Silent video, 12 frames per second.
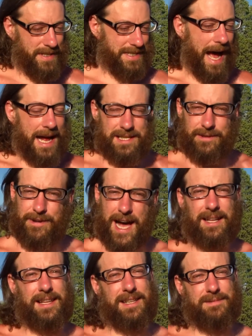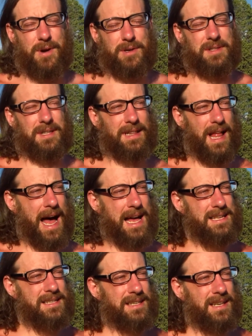Besides the fact that it's mostly
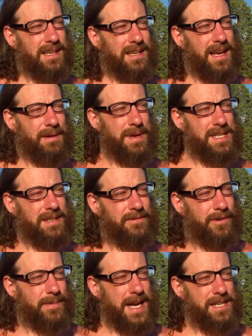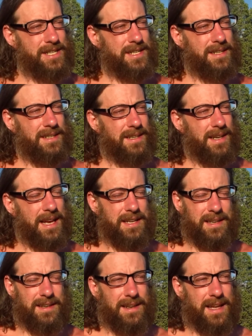lies and misinformation
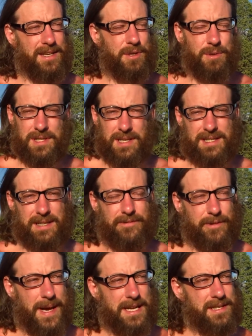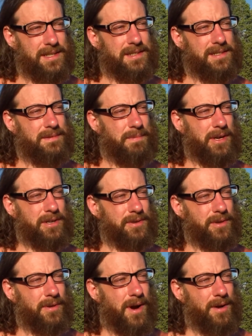and useless information to
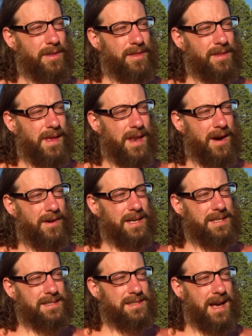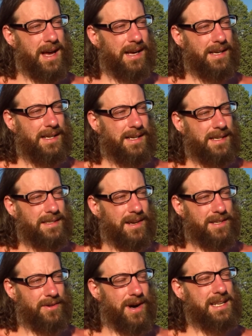spiritual growth, it's
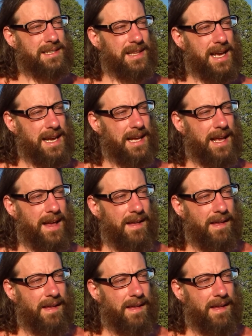also isolating.